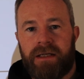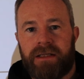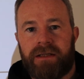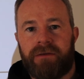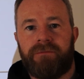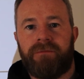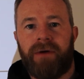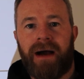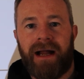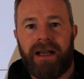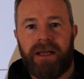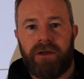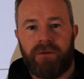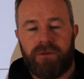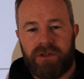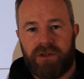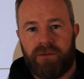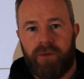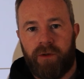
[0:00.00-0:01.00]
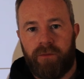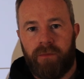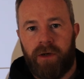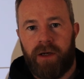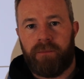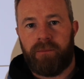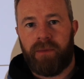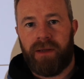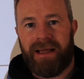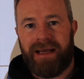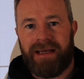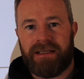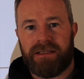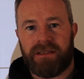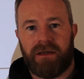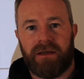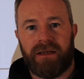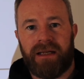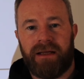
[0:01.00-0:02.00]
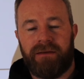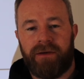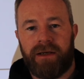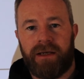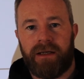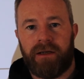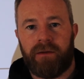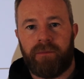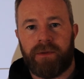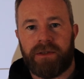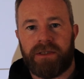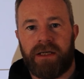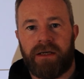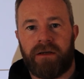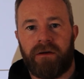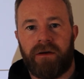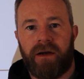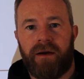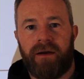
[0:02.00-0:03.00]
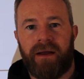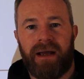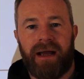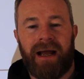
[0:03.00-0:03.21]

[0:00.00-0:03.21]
value someone might place on living in a particular area